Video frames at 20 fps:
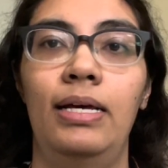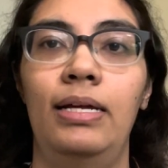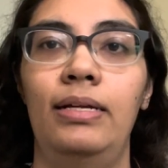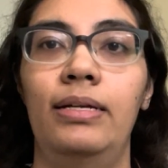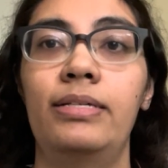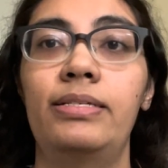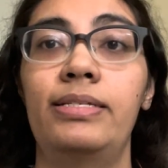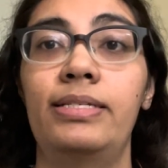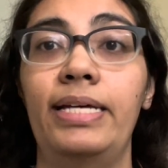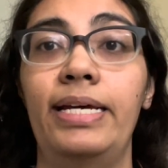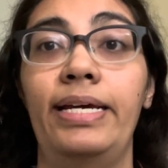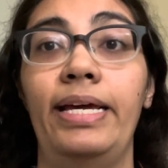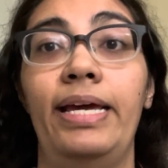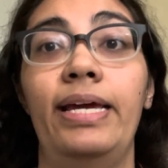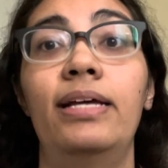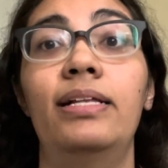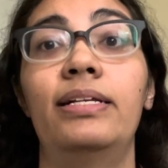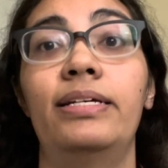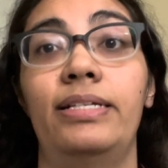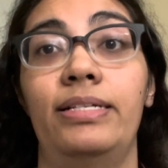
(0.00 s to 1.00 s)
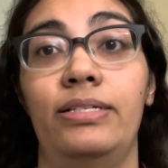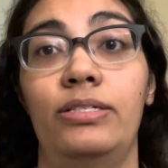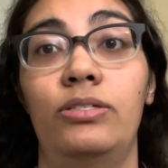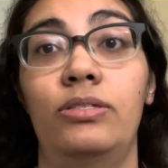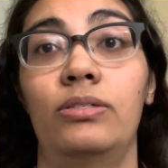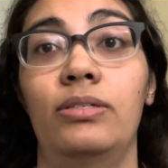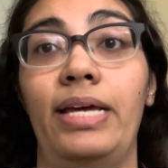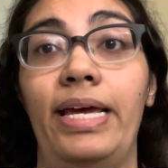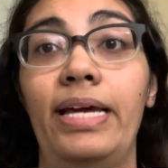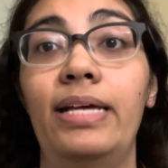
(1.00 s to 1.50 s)
Let's take
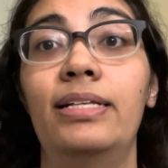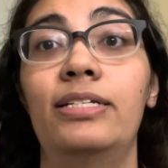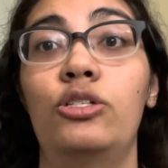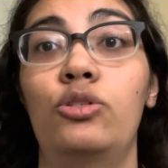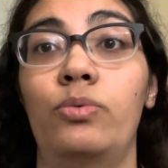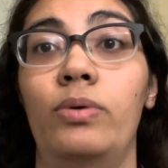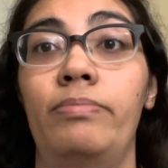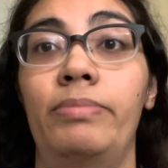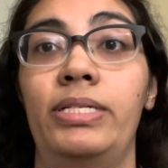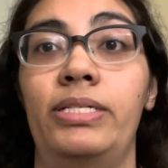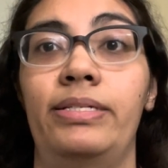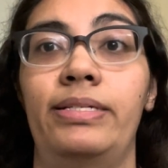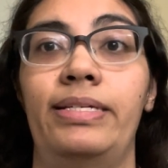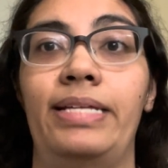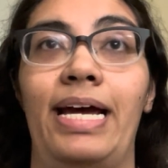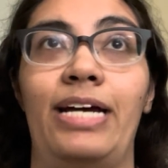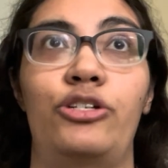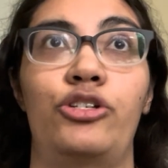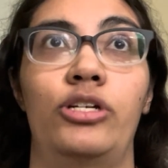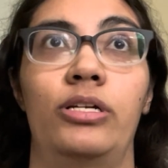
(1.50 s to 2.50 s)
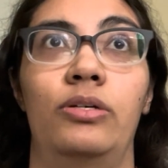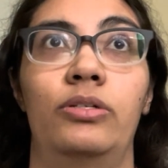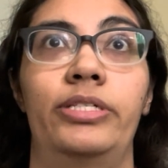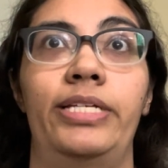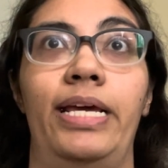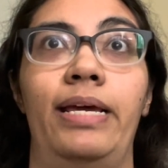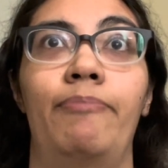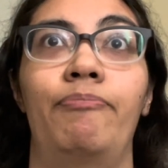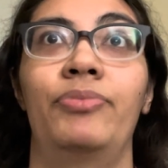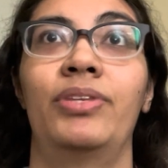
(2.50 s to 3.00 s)
England's women's national
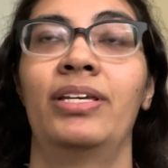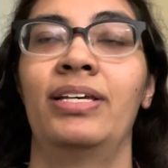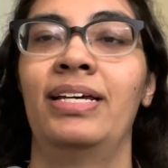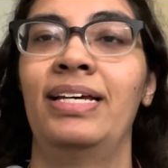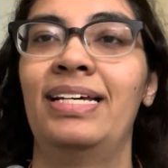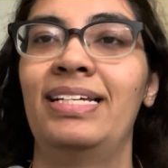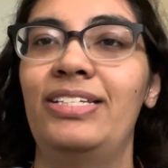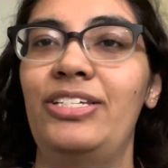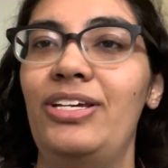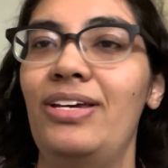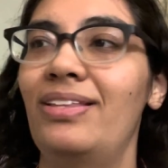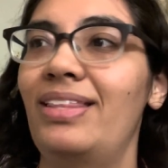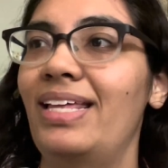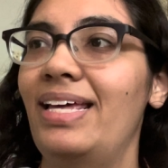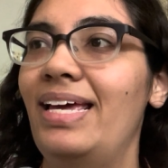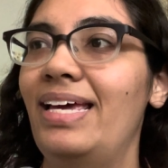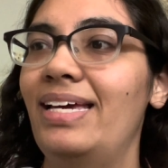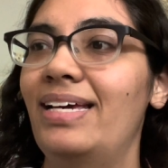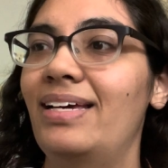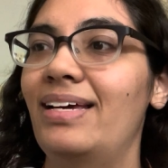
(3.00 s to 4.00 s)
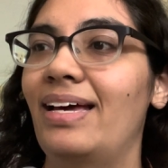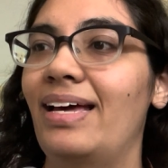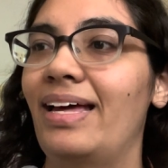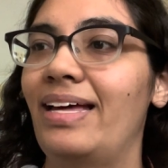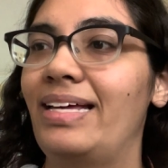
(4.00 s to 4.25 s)
team. Do you think